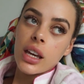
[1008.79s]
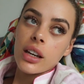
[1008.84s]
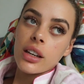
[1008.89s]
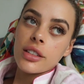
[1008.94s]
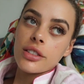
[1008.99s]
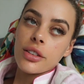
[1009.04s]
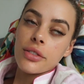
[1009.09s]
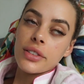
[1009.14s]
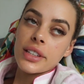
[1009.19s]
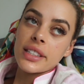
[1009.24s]

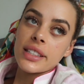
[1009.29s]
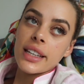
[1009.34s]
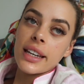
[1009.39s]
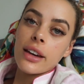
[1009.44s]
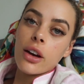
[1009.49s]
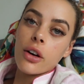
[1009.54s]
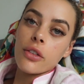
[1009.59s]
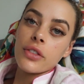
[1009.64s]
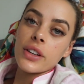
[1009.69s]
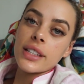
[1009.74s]
Because obviously
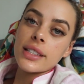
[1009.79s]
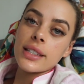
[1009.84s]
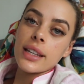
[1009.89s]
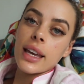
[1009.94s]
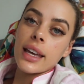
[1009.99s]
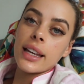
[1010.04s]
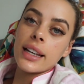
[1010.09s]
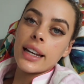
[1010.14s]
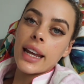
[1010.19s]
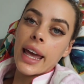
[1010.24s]
coffee is
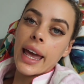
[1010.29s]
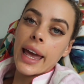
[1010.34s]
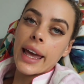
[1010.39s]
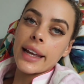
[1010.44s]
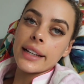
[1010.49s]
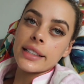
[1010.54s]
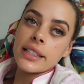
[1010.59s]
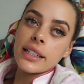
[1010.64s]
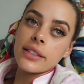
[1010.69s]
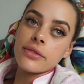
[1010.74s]
an
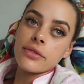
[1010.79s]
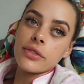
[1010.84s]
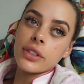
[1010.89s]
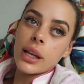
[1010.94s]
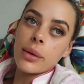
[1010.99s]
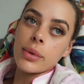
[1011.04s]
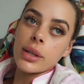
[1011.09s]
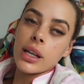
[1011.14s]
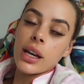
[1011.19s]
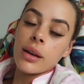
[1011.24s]

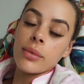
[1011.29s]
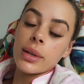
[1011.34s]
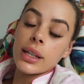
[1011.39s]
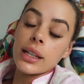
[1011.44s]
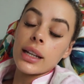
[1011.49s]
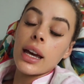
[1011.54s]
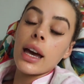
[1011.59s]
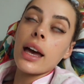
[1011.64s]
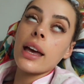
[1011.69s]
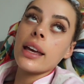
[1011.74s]
anti-inflammatory,